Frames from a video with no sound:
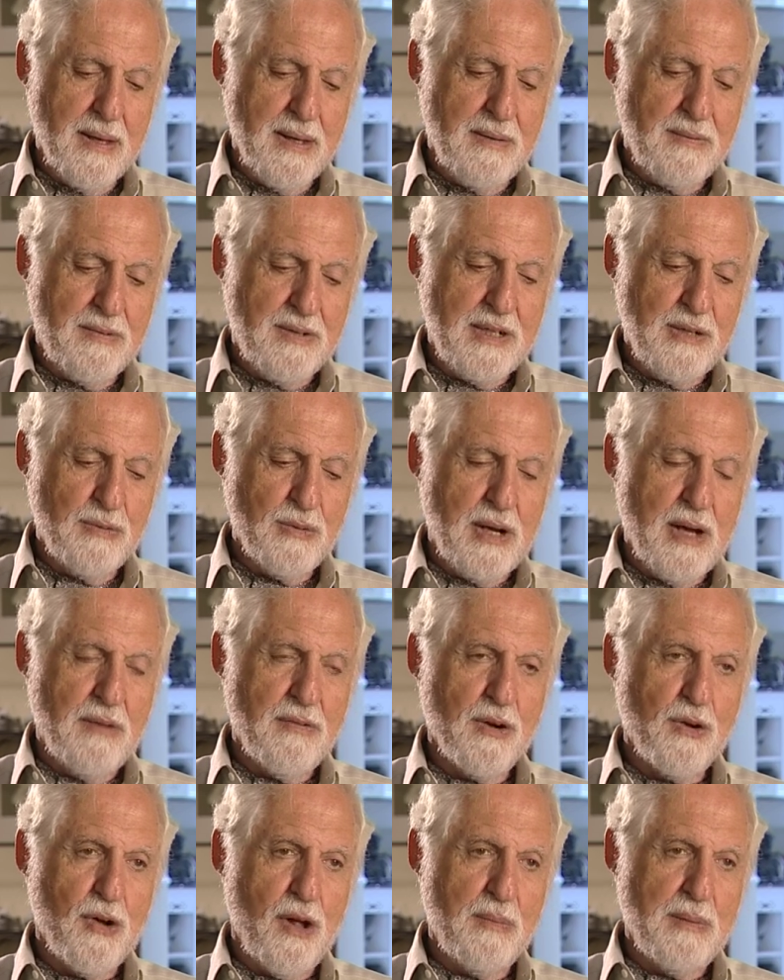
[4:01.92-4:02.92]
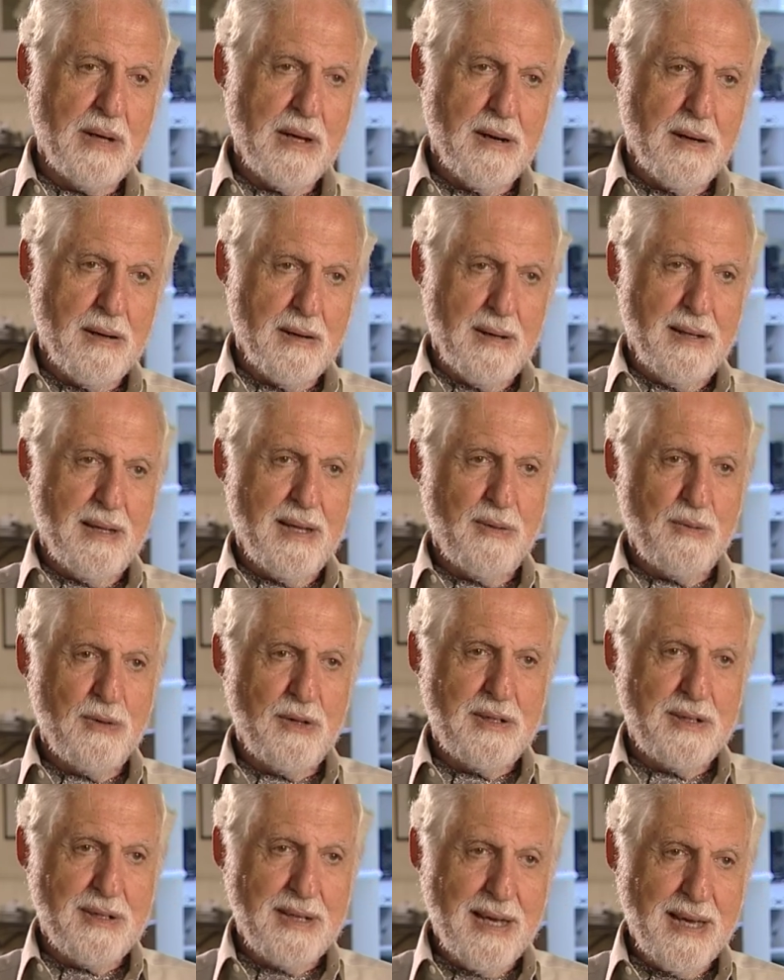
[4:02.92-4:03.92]
If she would ever call me Carl, I
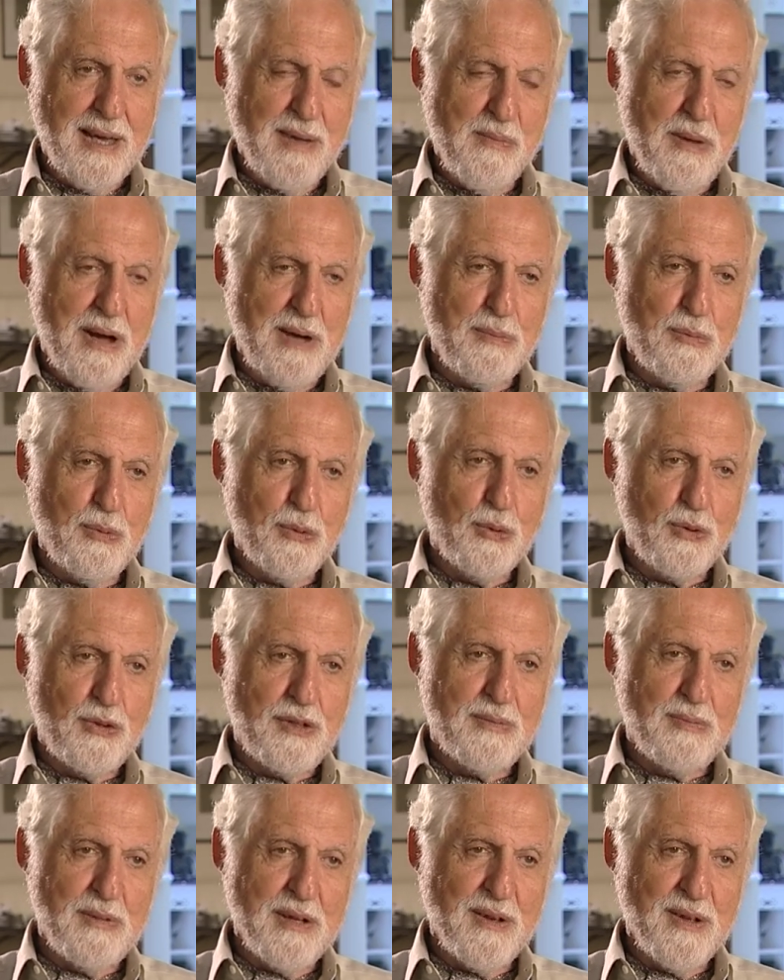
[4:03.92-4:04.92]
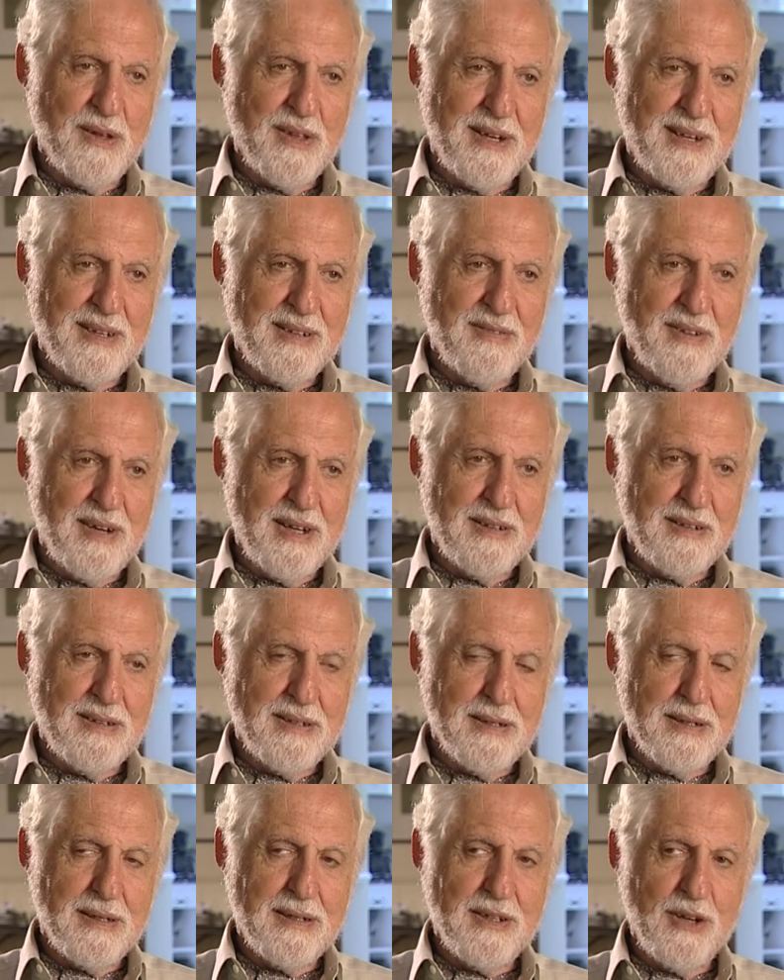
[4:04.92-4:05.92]
would shake in my boots, because then it's very
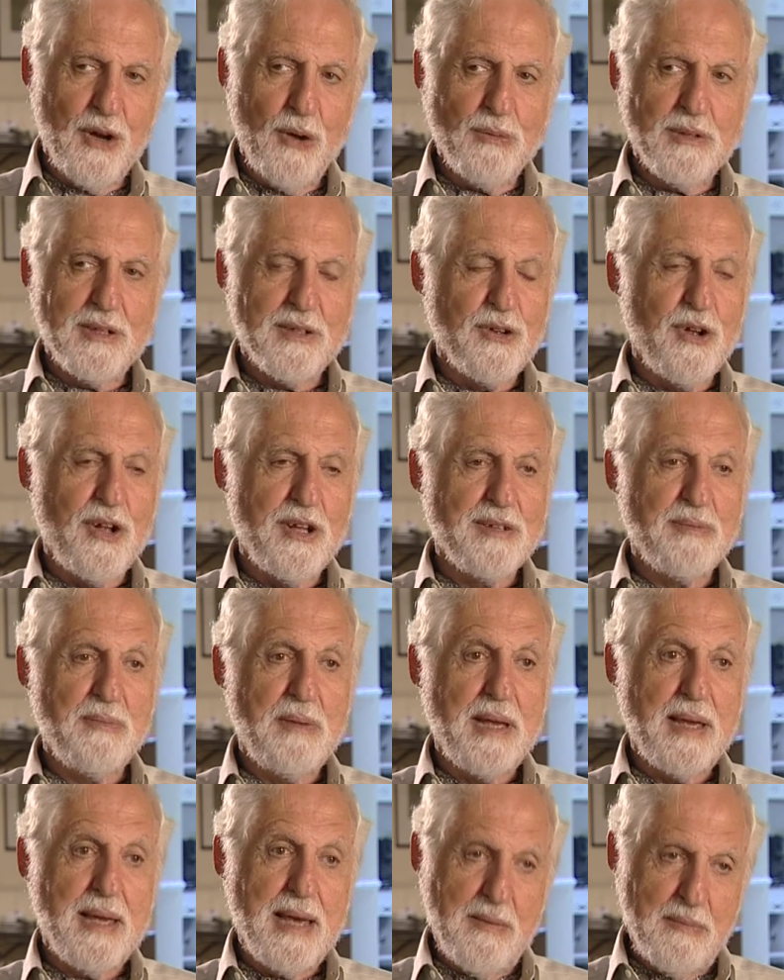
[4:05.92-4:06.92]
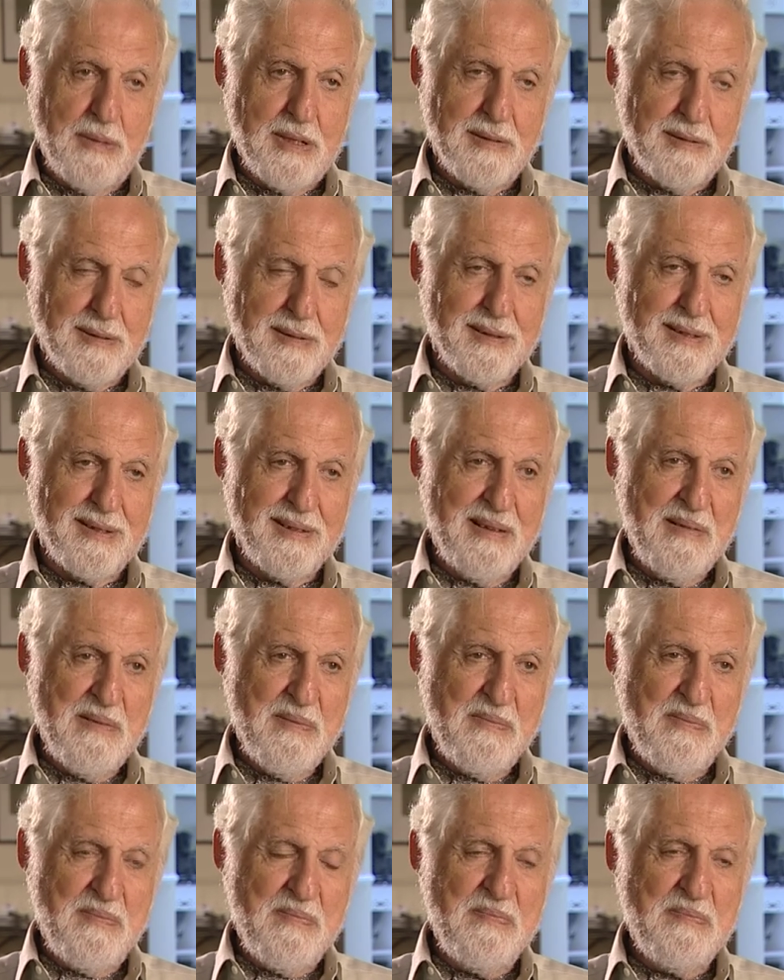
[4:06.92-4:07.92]
serious. She always calls me chemist.
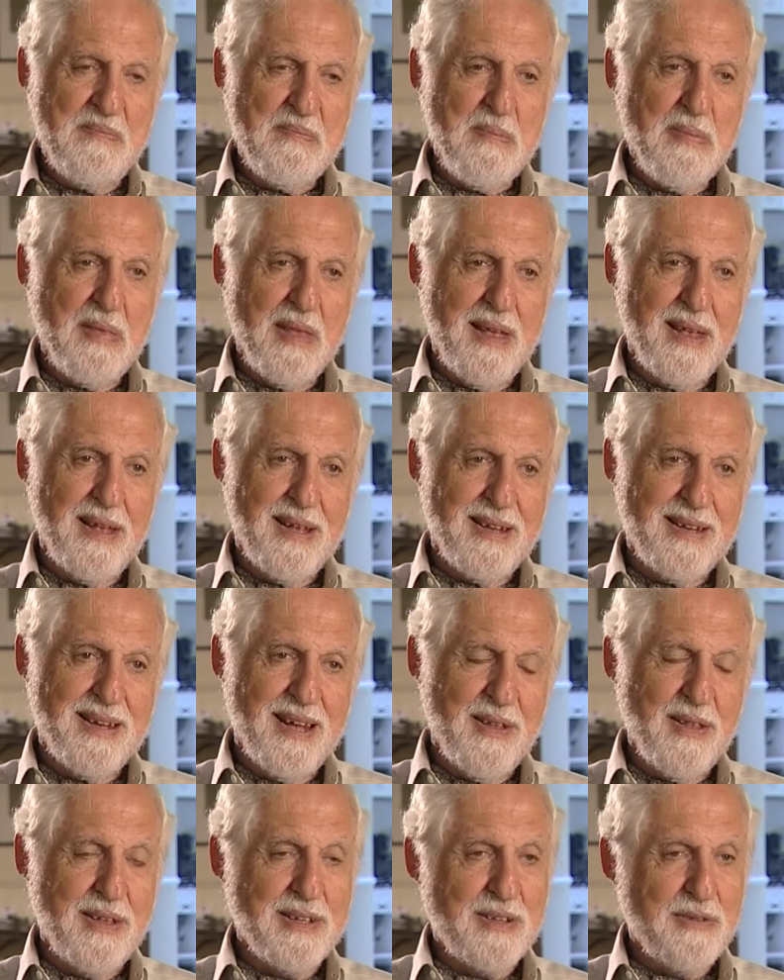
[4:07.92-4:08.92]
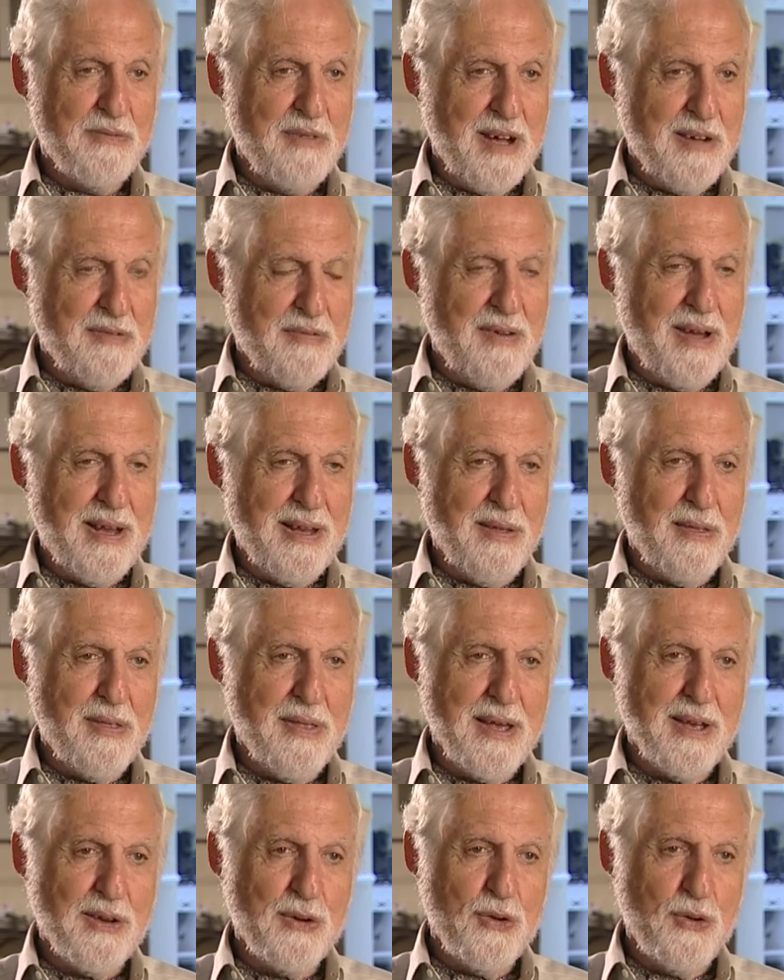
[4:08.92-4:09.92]
Now that's a very funny
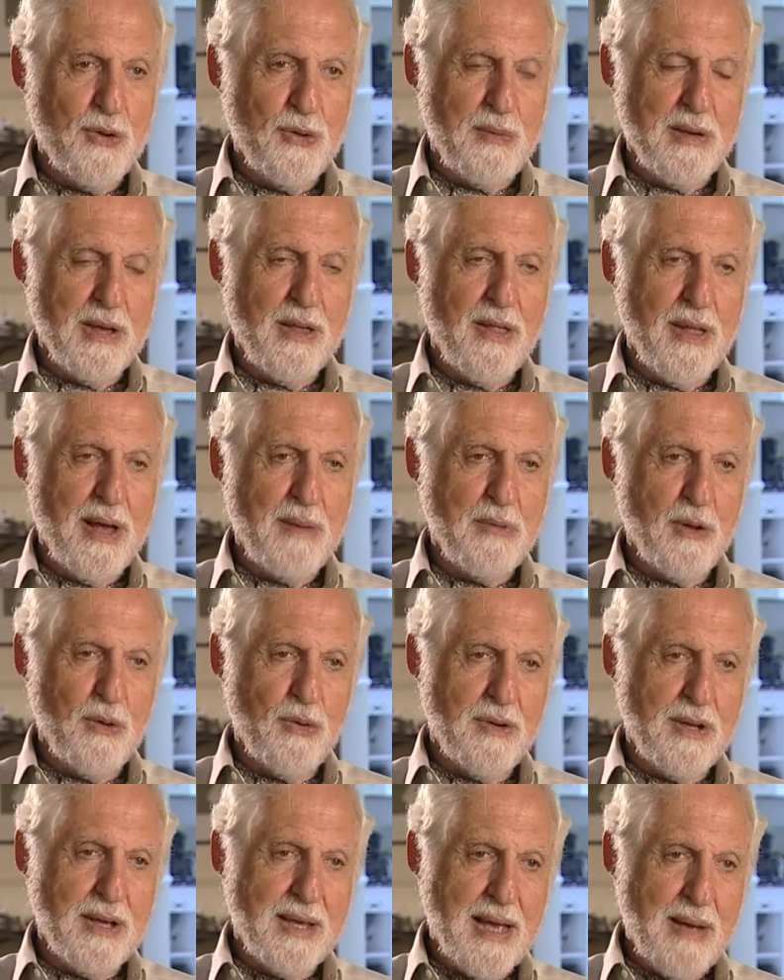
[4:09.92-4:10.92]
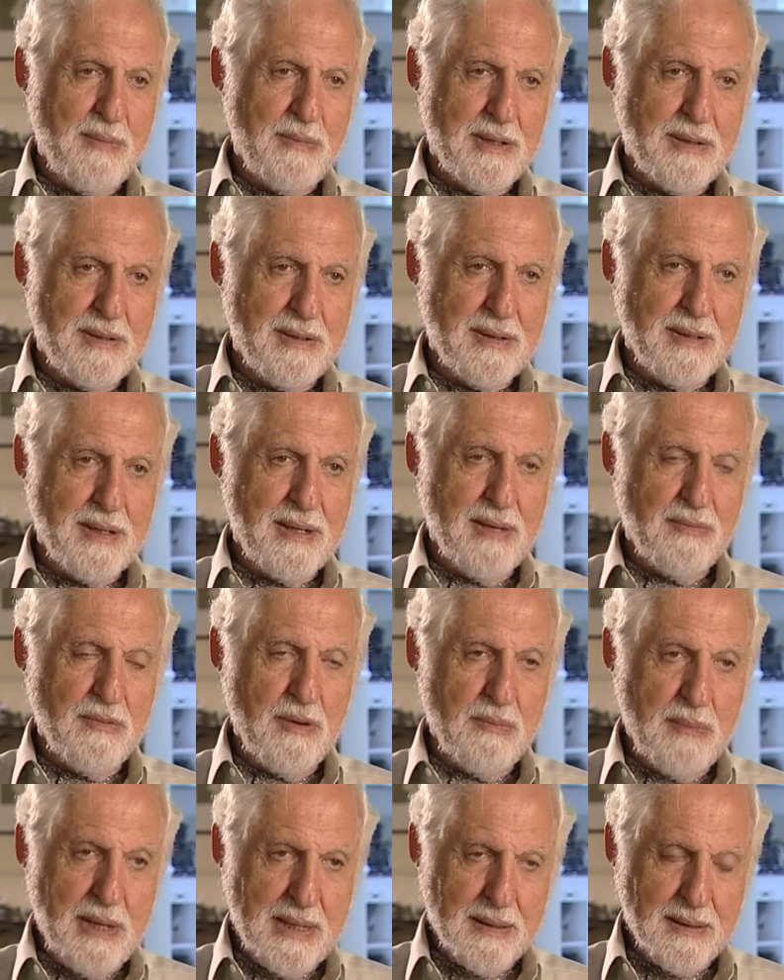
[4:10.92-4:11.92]
thing to do, because I'm the only chemist she'd ever
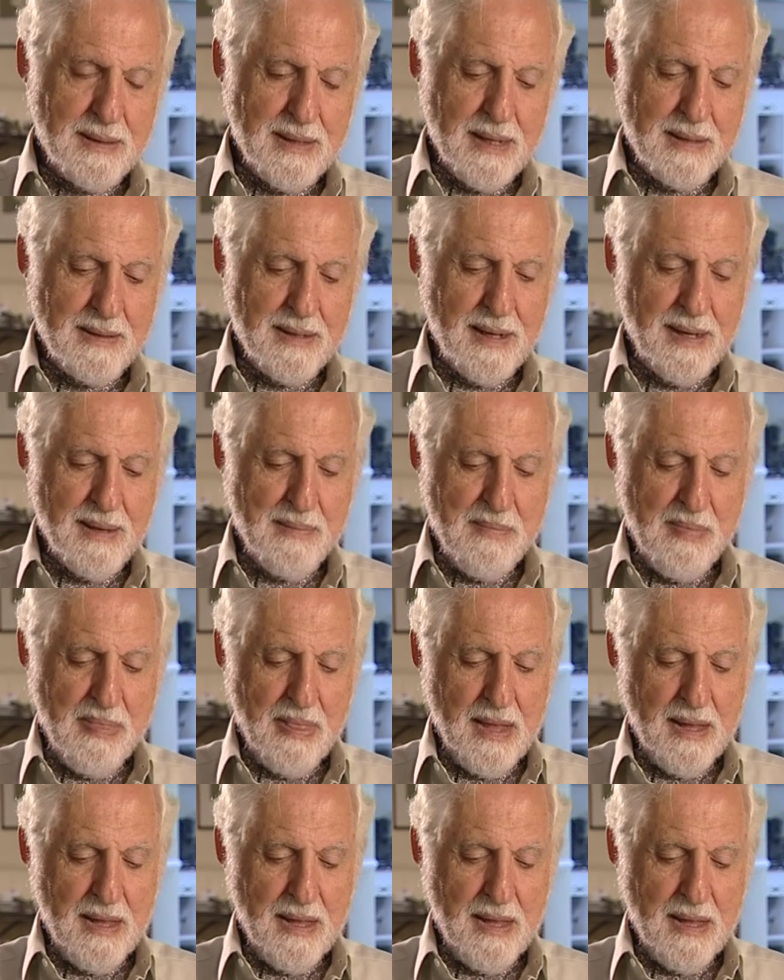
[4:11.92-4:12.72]
met at that time.